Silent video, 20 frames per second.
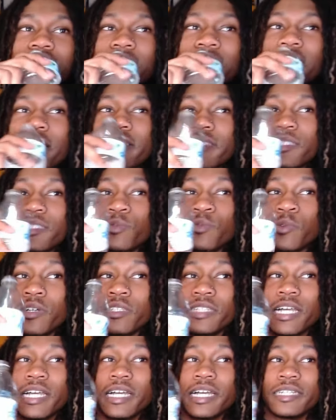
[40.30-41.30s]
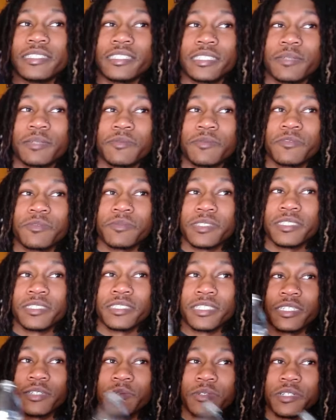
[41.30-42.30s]
at least one line is coming from this
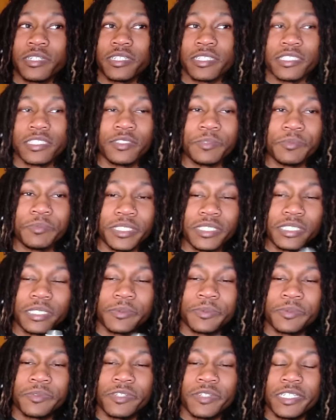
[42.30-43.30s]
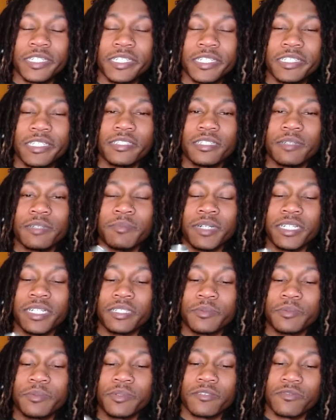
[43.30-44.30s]
nigga where he's gonna be separating a body
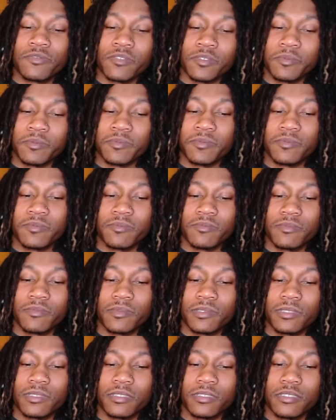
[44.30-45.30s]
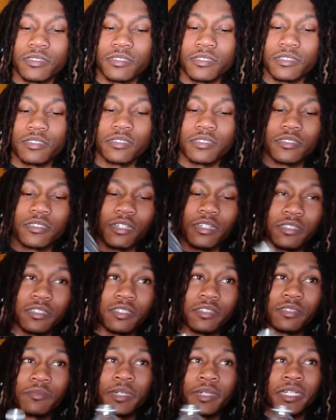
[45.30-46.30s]
part from another
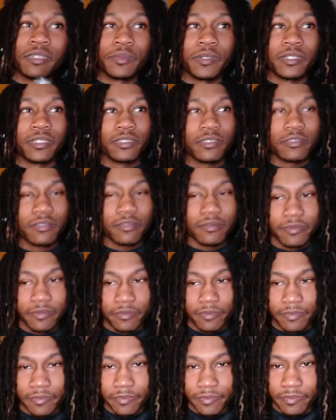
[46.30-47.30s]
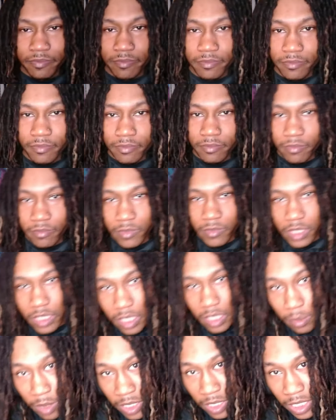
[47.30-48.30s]
body part. Am
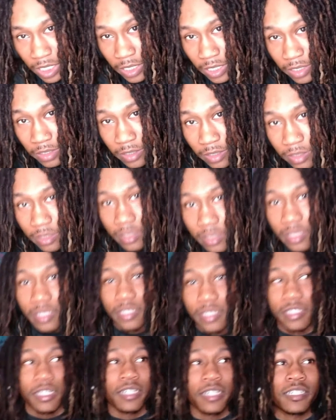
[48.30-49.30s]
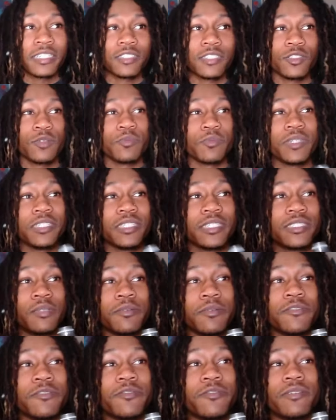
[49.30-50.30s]
I lying? Y'all niggas owe me a sub. If,
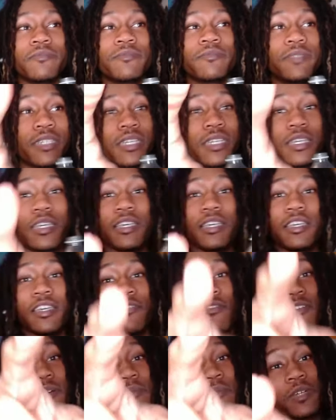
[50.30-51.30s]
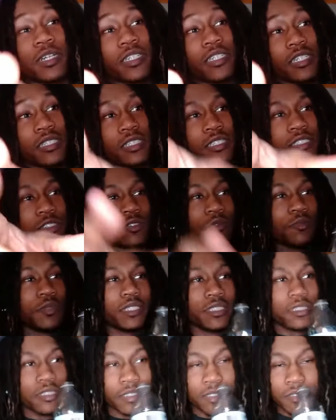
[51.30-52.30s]
if I'm right, y'all niggas owe me a
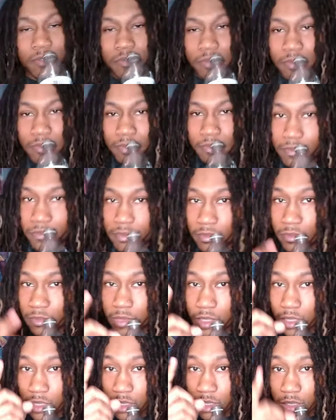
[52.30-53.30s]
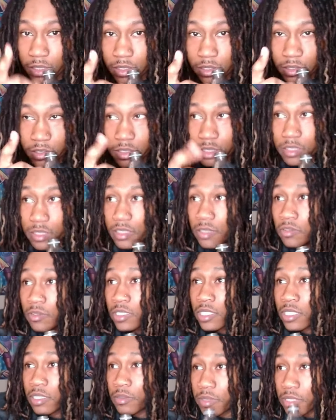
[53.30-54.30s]
sub. No
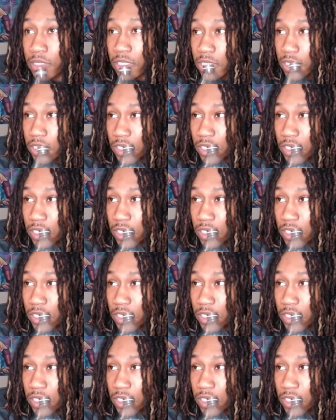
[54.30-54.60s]
sandwich.